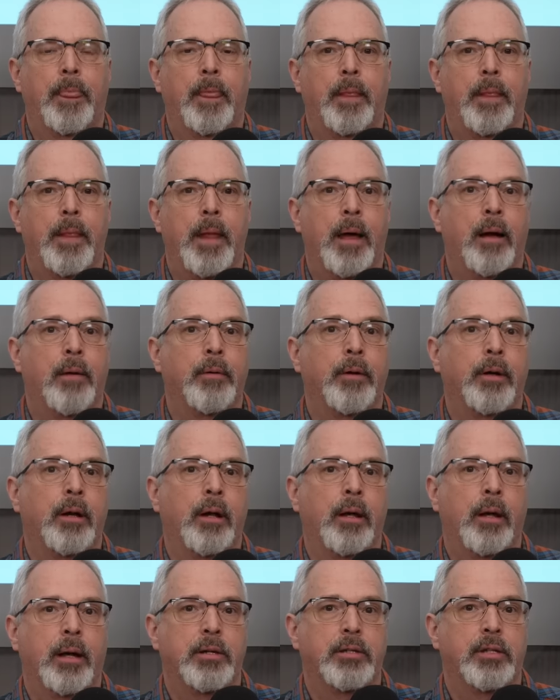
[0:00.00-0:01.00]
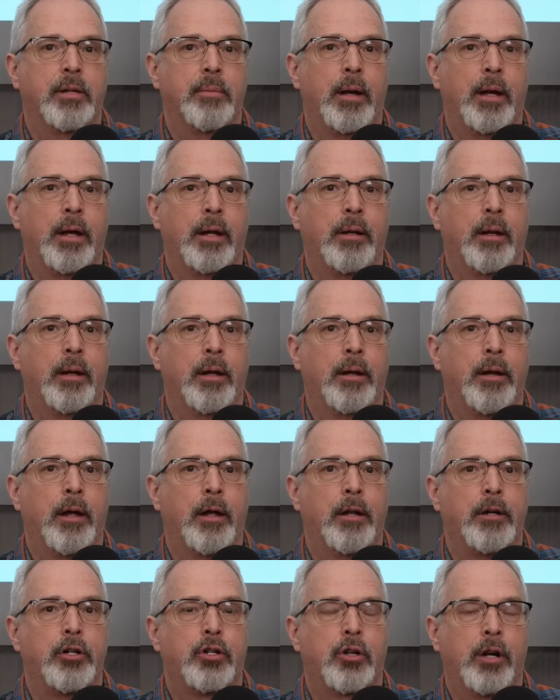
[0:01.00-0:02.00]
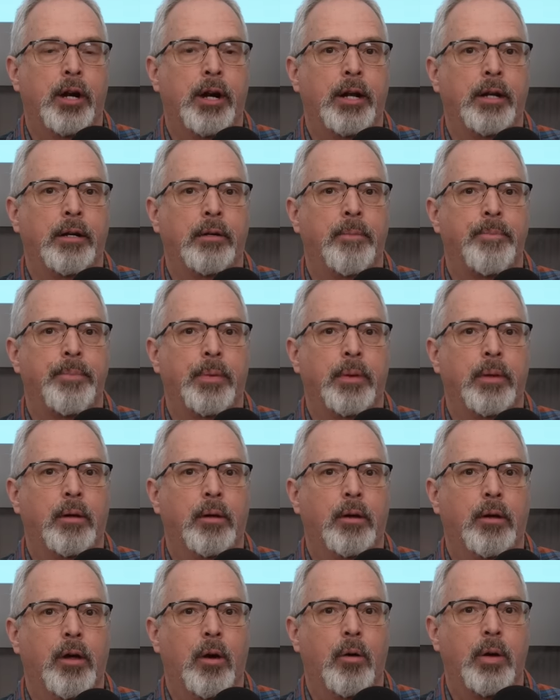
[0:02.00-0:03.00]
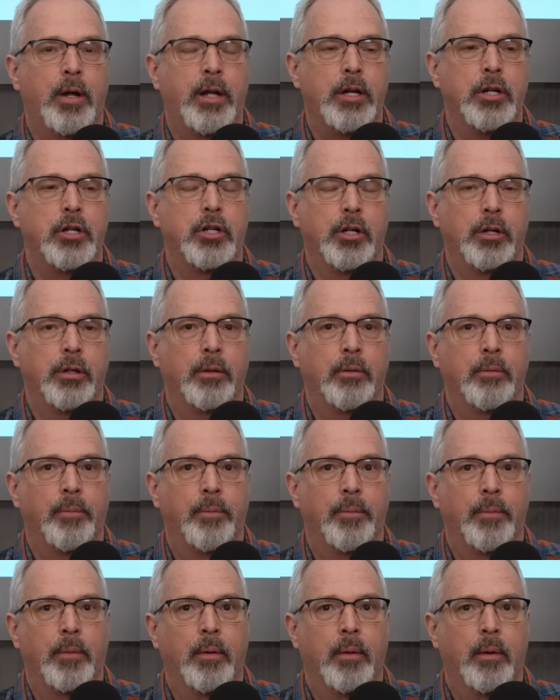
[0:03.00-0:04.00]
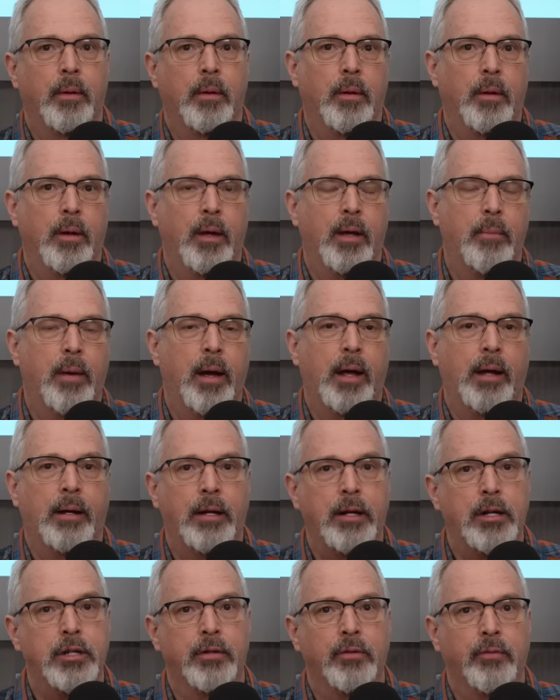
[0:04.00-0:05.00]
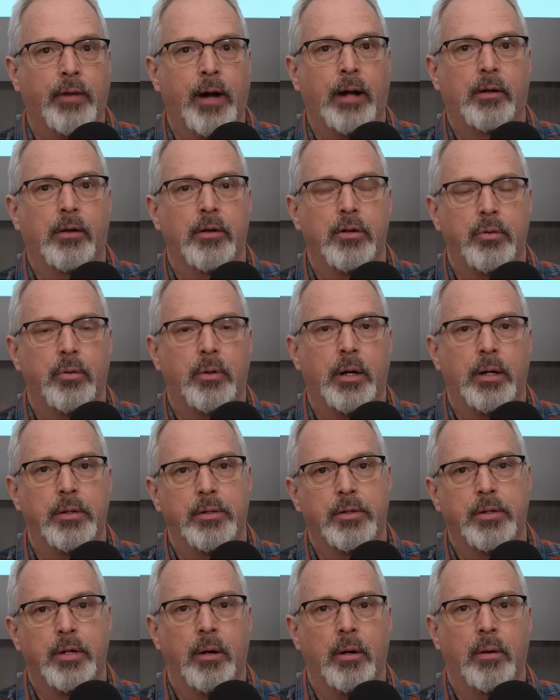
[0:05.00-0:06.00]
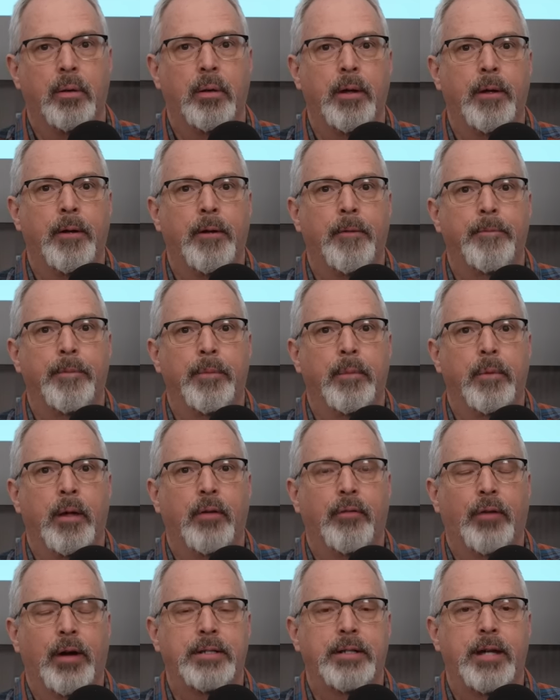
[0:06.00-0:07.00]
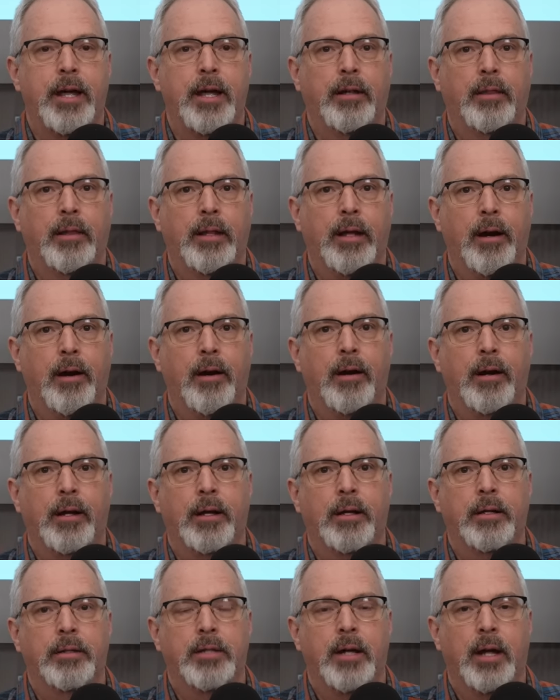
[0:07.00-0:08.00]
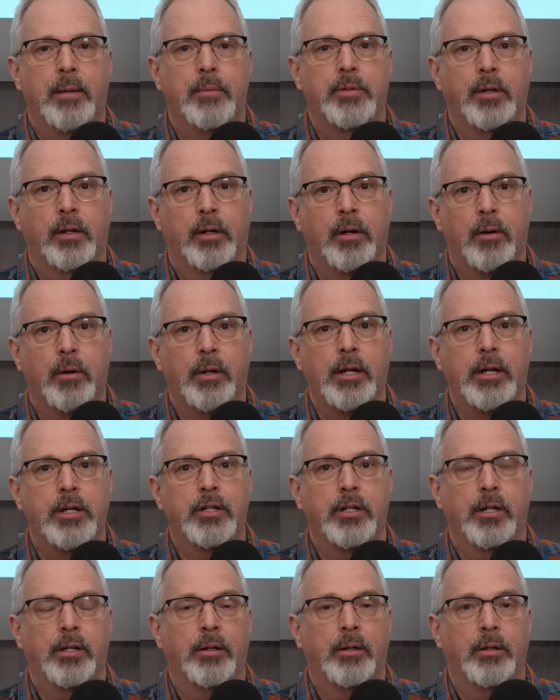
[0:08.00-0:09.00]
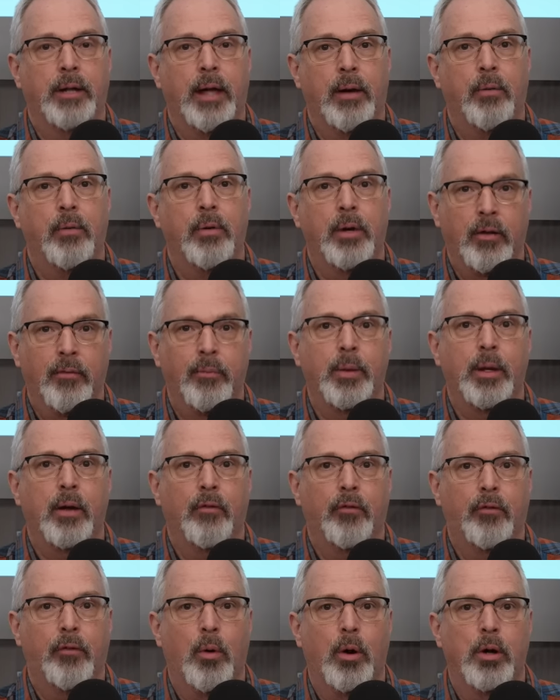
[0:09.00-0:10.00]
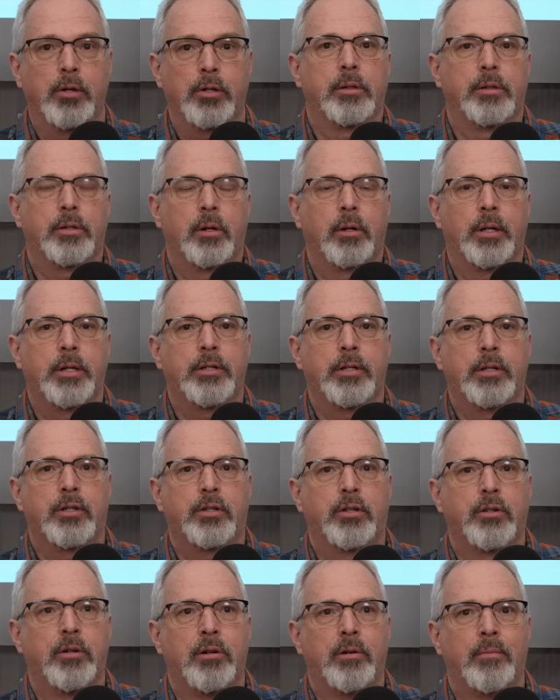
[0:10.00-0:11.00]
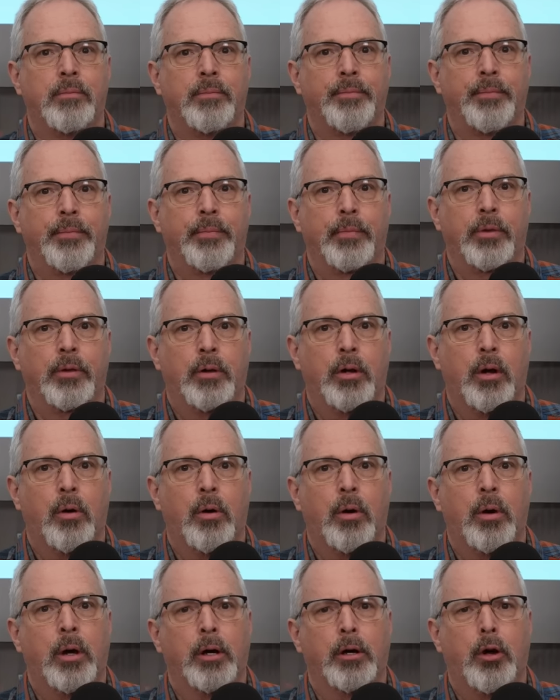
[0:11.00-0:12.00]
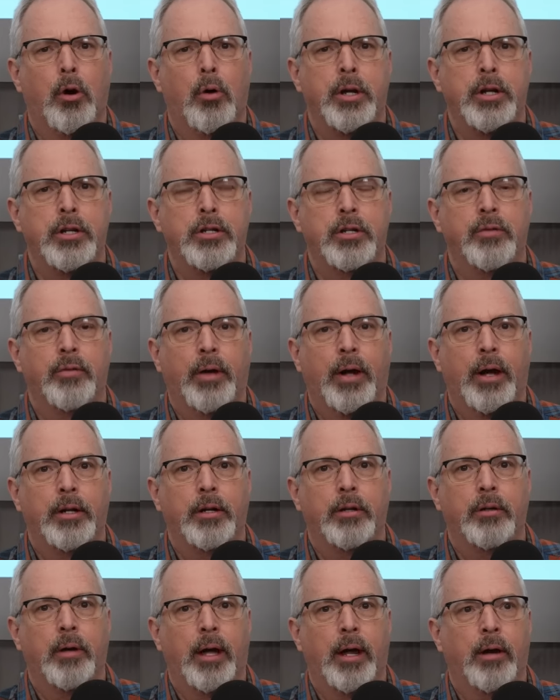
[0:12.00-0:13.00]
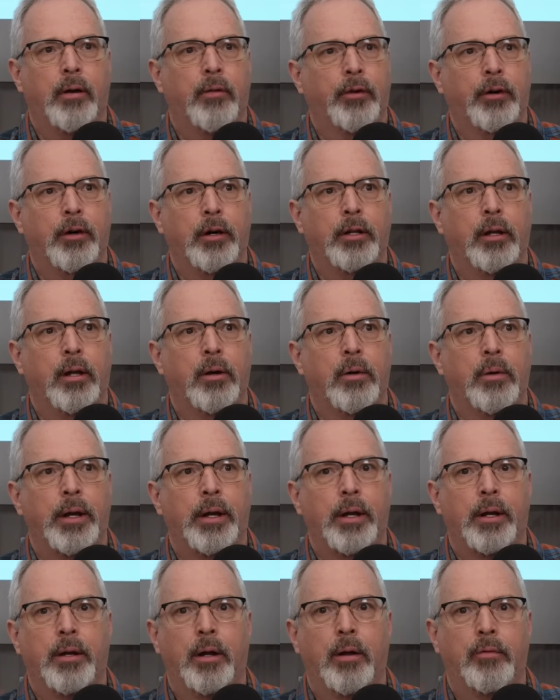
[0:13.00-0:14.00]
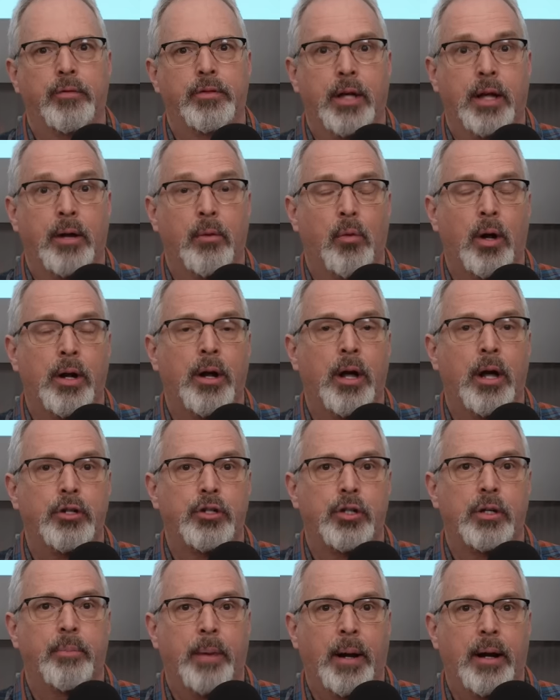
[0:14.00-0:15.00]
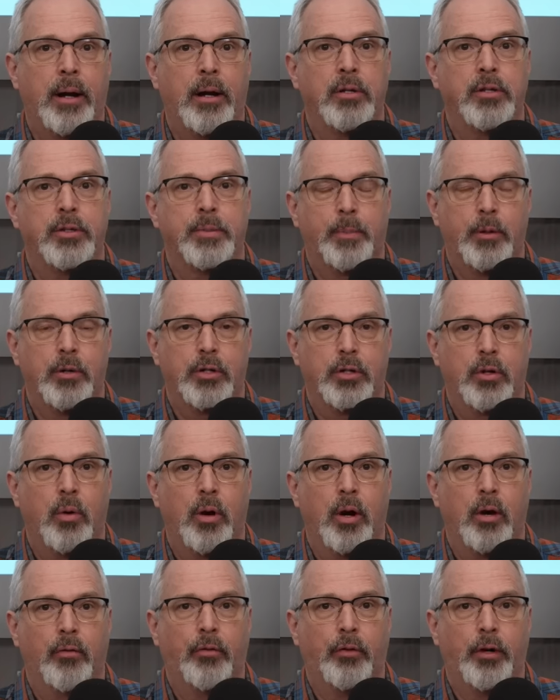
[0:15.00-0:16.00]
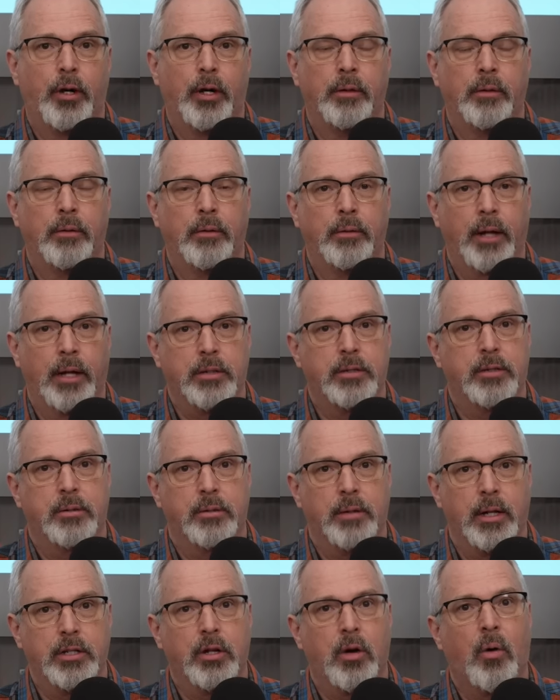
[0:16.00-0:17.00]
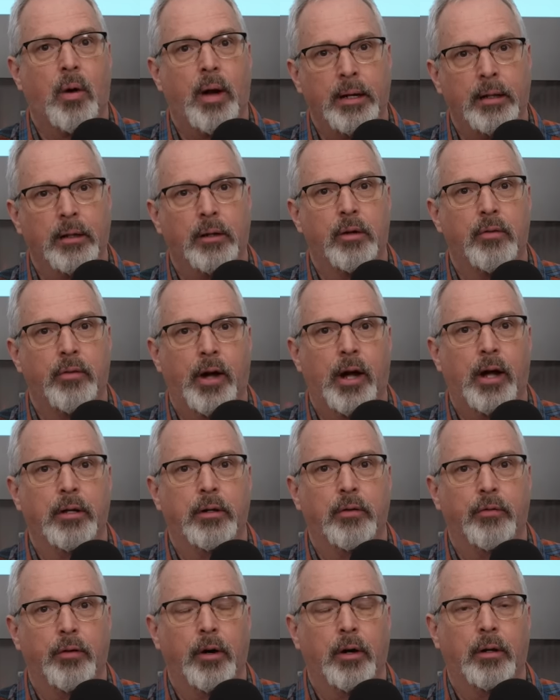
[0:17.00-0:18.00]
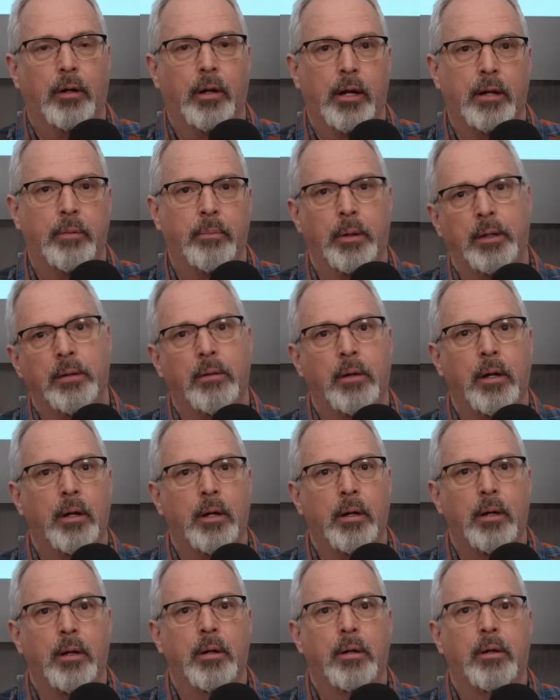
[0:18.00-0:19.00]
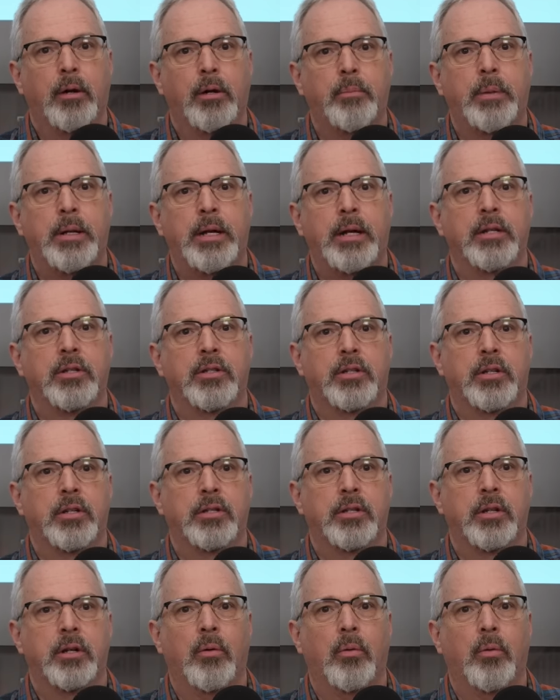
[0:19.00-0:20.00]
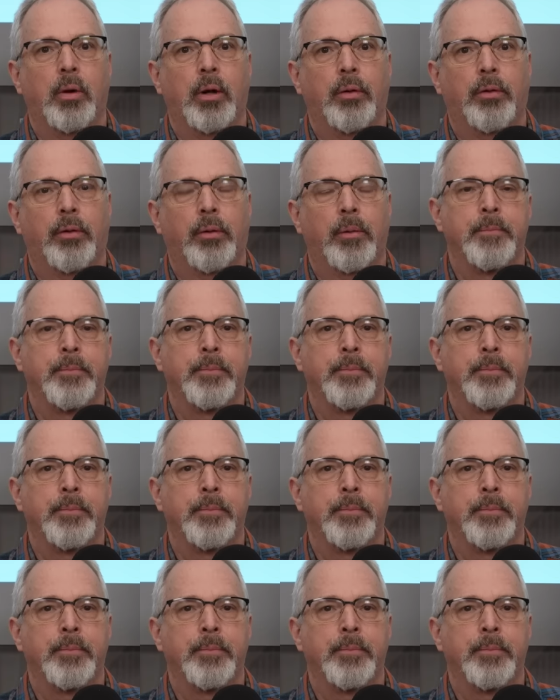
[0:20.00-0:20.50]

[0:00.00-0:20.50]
Now I'm going to estimate an undrained cohesion and my adhesion factor is one. So if I take the area times the cohesion, that will give me a force. So let's assume co a cohesion value at a very low end of say 100 pounds per square foot. That's, that's quite low value for clay, but could be consistent with